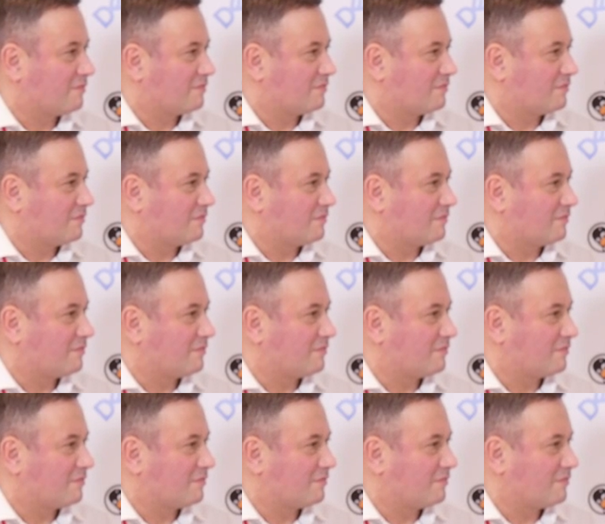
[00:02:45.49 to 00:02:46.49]

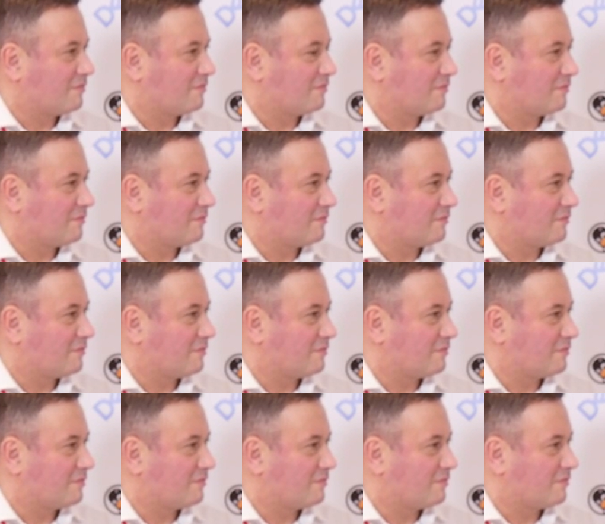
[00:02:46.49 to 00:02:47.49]

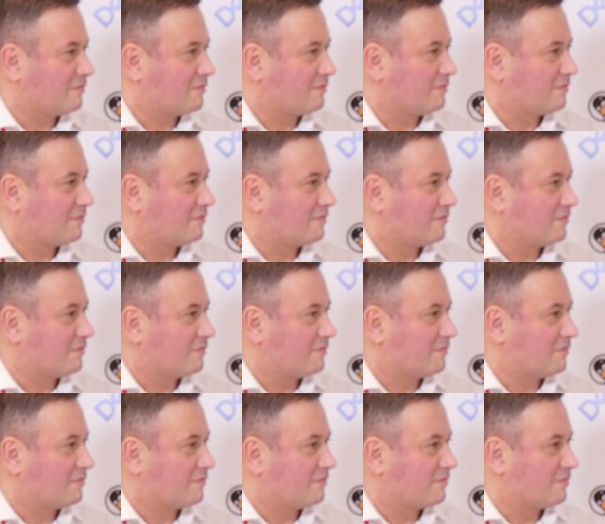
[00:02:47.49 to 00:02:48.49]

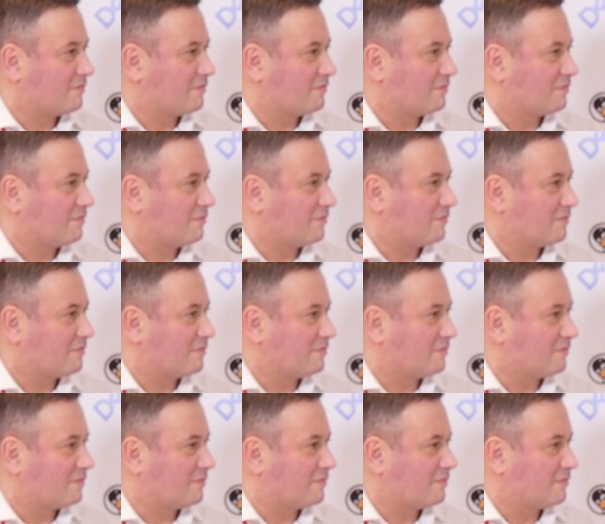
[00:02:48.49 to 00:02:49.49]

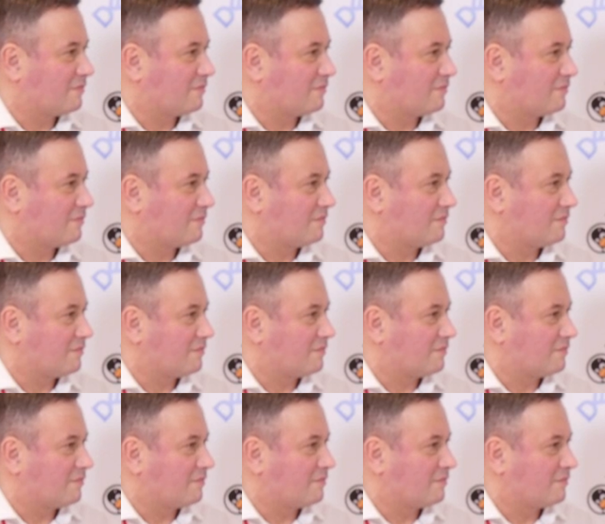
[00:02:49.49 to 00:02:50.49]

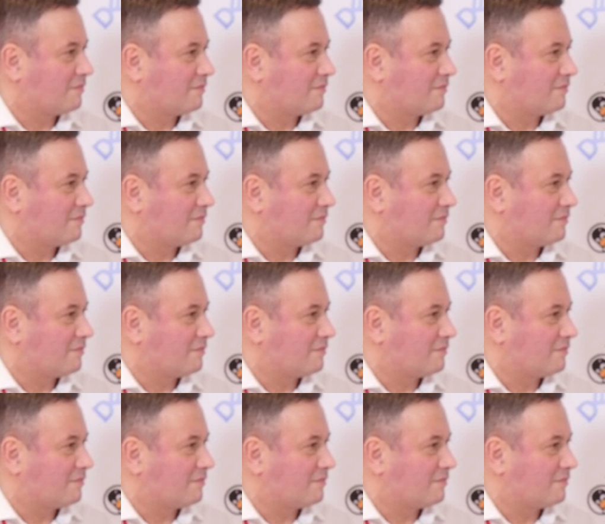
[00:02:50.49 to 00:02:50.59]
The person shown says nothing.